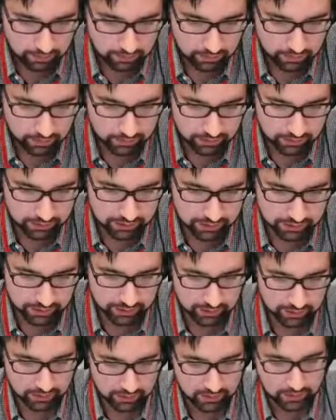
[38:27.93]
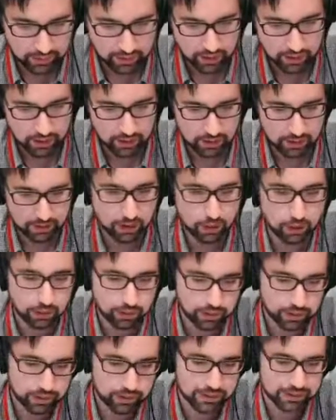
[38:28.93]
Let's see.
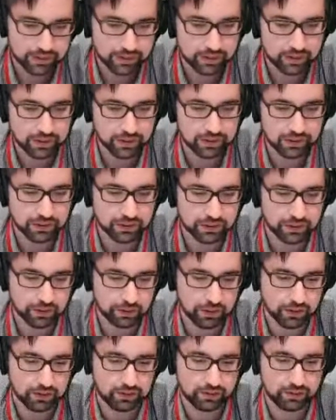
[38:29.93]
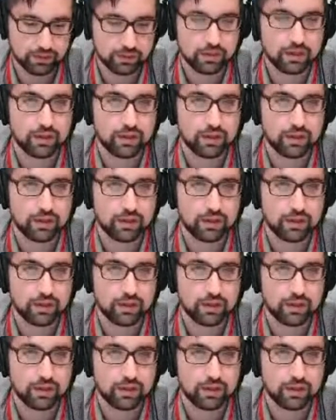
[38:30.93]
Here's a good one.